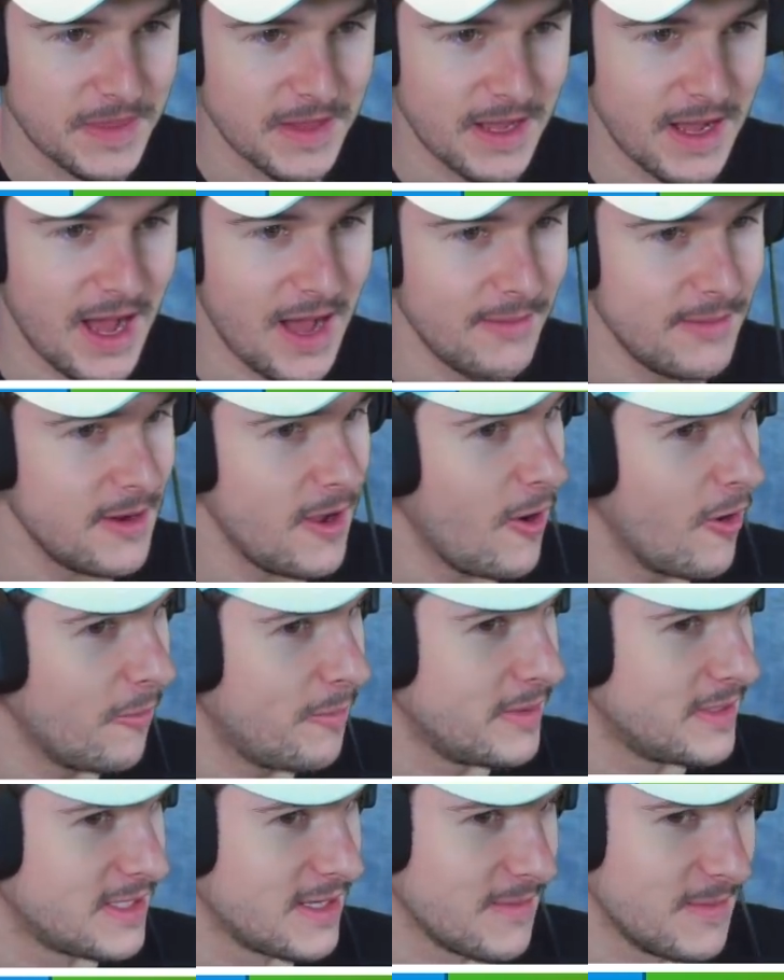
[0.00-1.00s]
I'm gonna
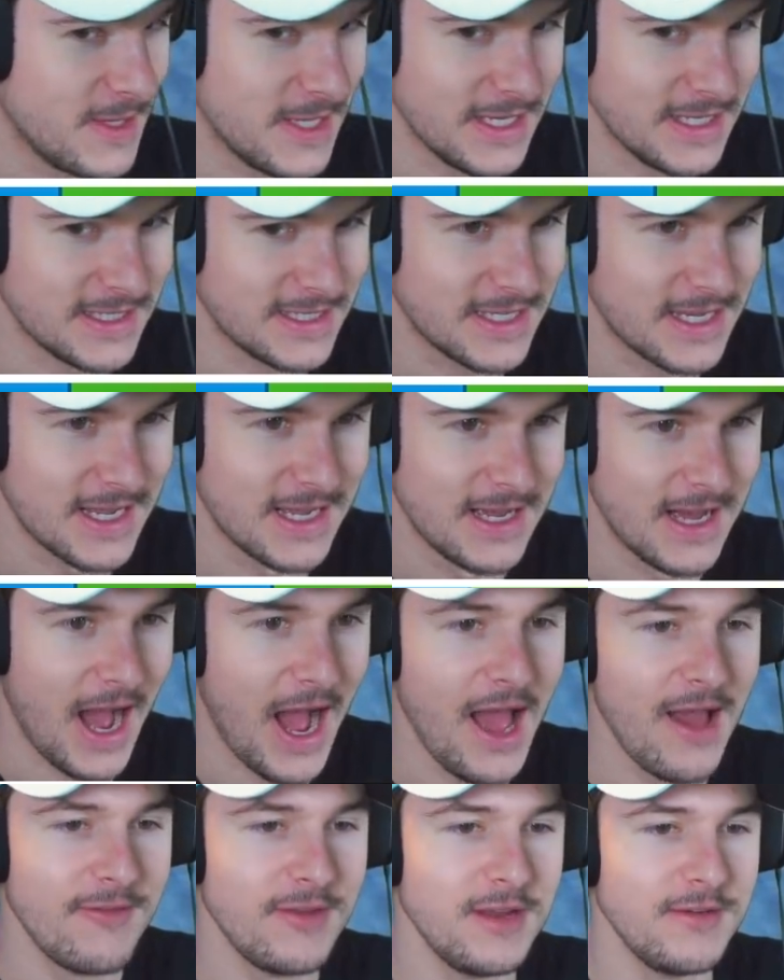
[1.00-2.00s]
open some of these.
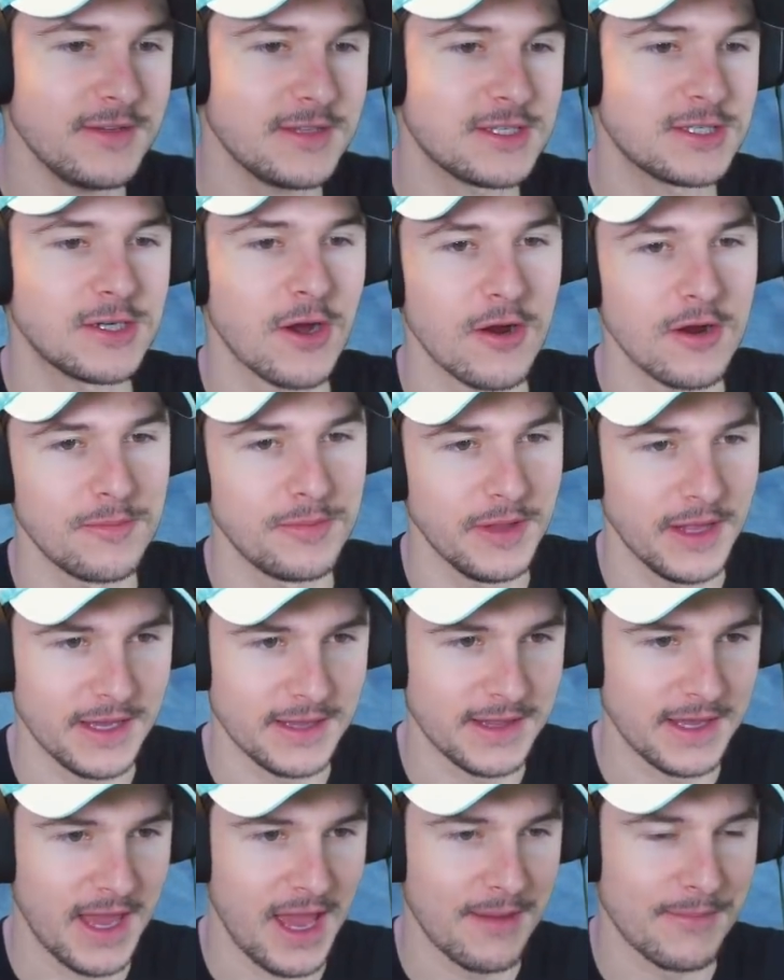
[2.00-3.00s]
I haven't even started playing
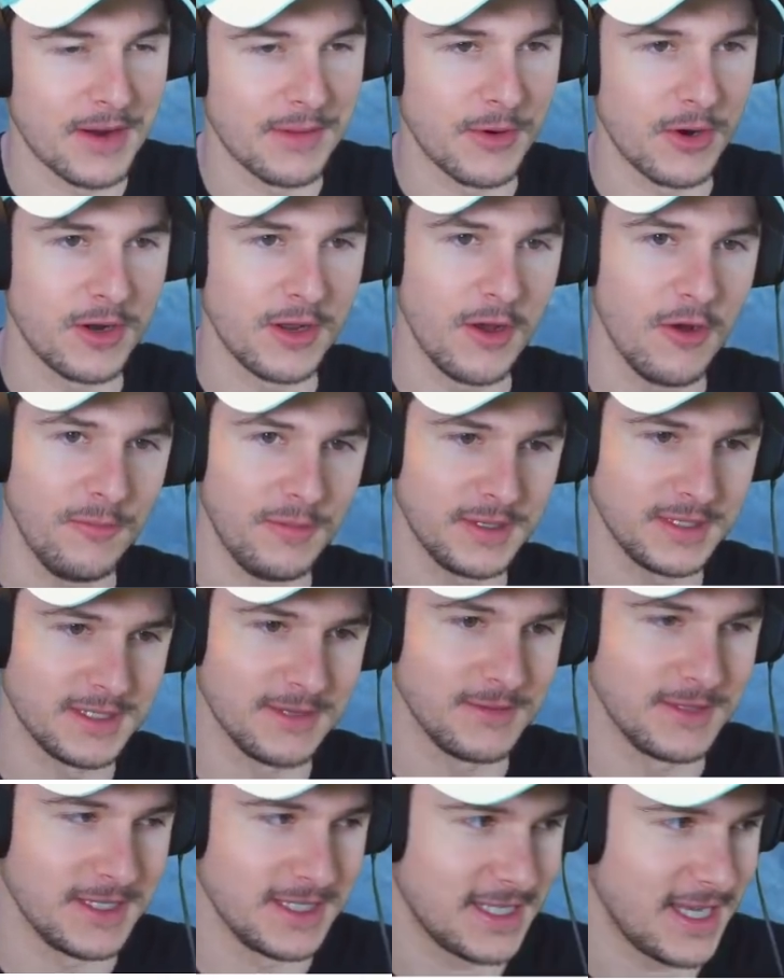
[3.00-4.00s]
the game and I'm already opening some
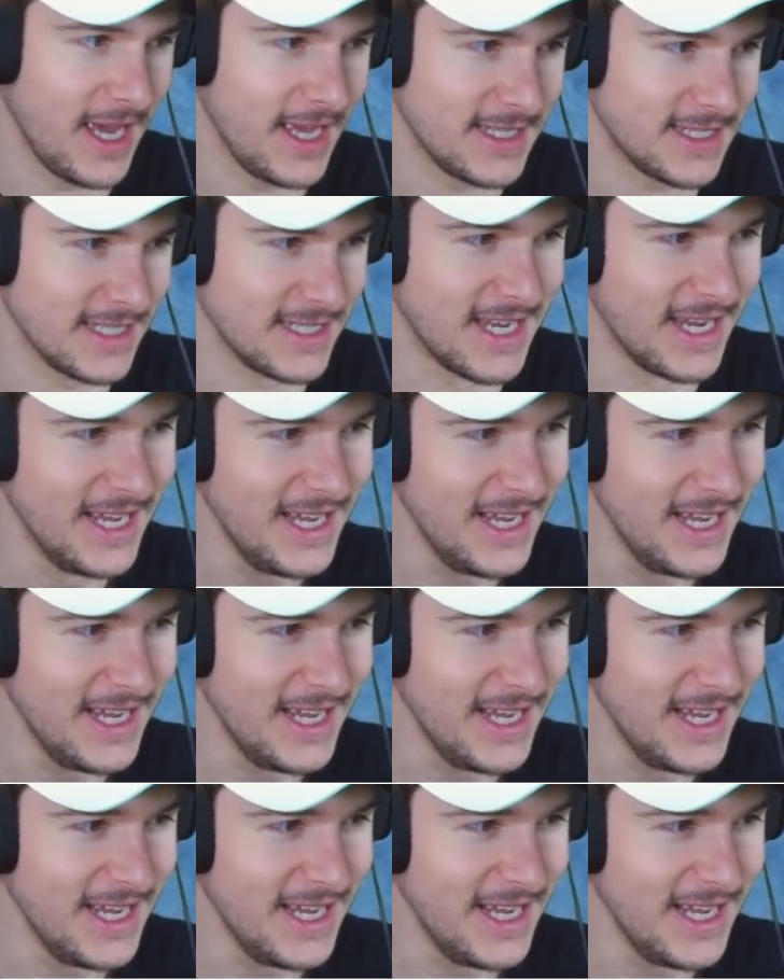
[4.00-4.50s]
of these cases.